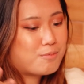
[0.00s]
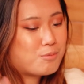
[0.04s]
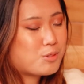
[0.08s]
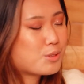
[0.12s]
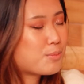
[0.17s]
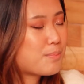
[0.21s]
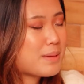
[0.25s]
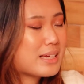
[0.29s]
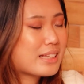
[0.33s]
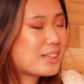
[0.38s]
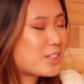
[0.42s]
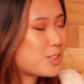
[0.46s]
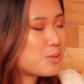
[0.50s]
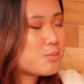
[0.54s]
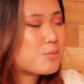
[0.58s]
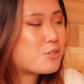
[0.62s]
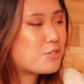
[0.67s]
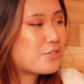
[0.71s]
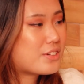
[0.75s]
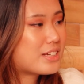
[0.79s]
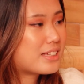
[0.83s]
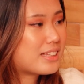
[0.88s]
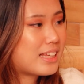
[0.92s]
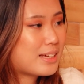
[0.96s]
we'll make this
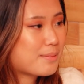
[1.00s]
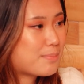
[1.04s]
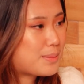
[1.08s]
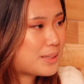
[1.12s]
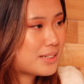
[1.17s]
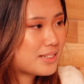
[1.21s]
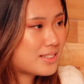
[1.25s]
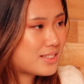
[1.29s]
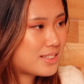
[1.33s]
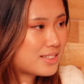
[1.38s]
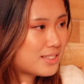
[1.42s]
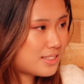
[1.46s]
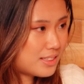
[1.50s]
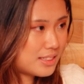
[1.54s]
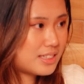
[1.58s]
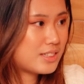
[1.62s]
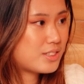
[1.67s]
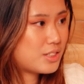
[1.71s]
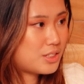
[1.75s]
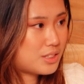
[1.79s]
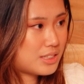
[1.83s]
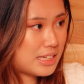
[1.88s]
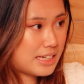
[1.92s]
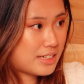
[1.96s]
movie like because
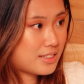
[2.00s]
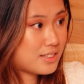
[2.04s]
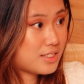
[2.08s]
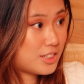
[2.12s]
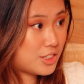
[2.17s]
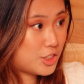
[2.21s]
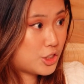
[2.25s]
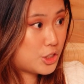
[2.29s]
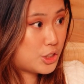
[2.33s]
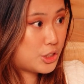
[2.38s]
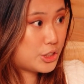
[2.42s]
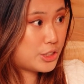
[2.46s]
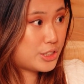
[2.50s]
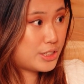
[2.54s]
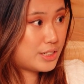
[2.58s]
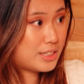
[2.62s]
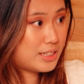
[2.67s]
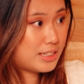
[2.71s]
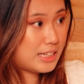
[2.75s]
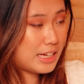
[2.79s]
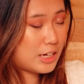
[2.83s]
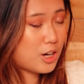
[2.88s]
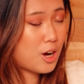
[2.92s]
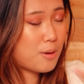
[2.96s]
this is like such a good like